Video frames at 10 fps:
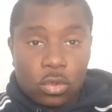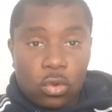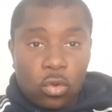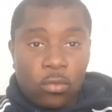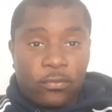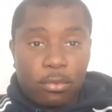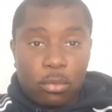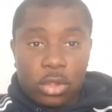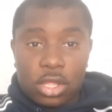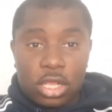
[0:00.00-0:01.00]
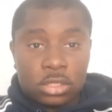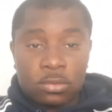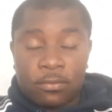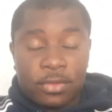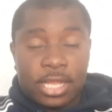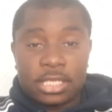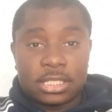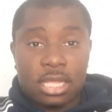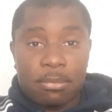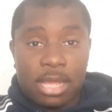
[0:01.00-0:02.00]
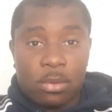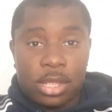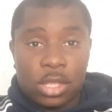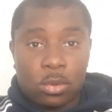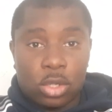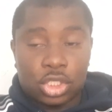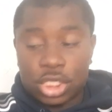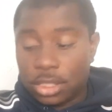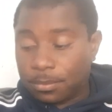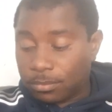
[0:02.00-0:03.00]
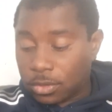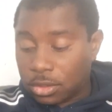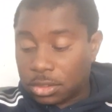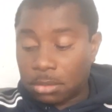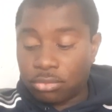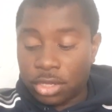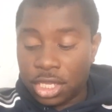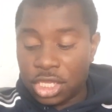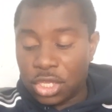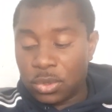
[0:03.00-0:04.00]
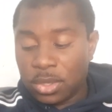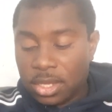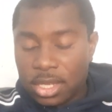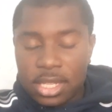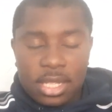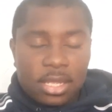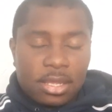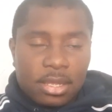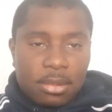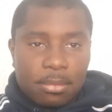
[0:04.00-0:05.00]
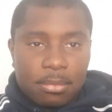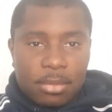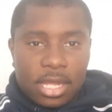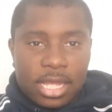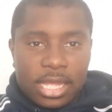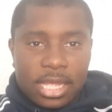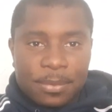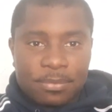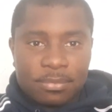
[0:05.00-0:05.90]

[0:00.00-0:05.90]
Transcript: all football and Arsenal fans. It don't matter where you're watching, because I'm bringing you my